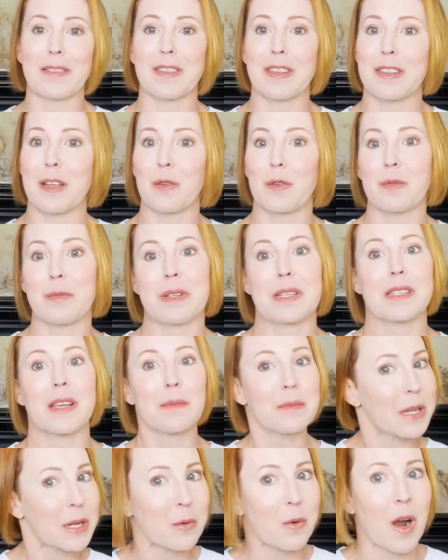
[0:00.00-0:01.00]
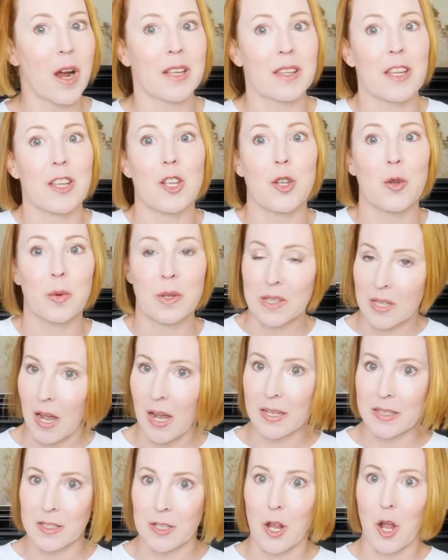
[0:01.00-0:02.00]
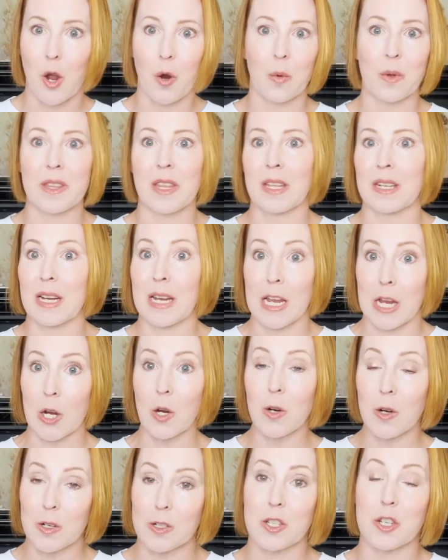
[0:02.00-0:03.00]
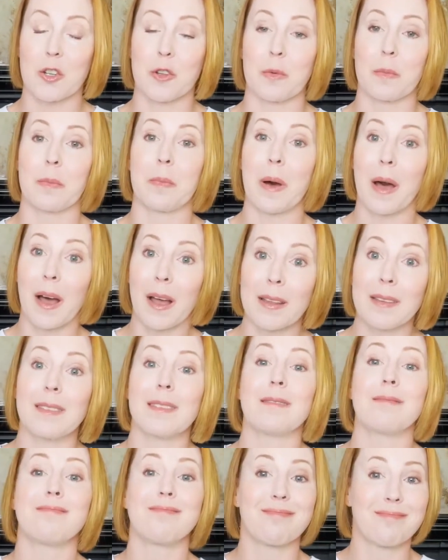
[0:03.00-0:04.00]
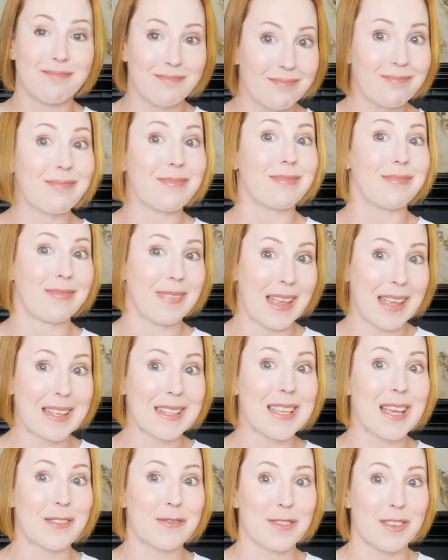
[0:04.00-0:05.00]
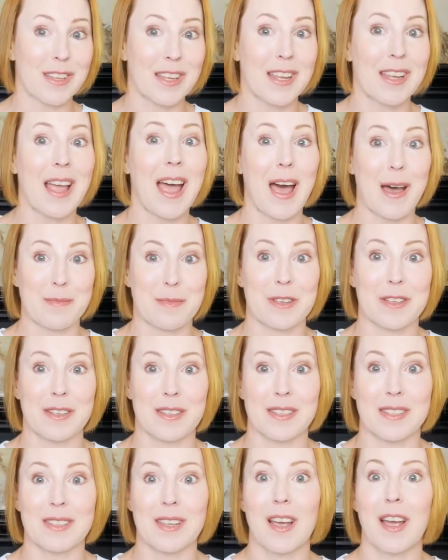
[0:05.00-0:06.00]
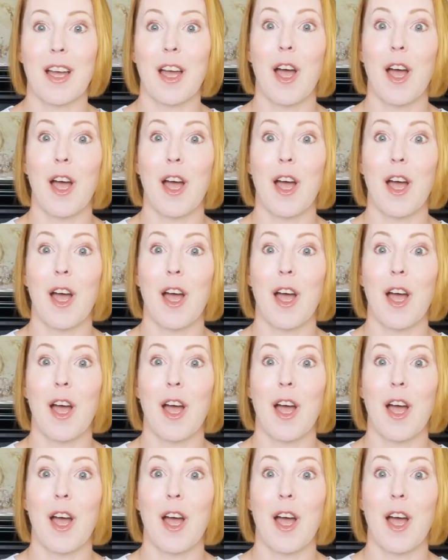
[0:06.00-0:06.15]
that there would be something wrong that you would not know within a year or two, but it definitely happens.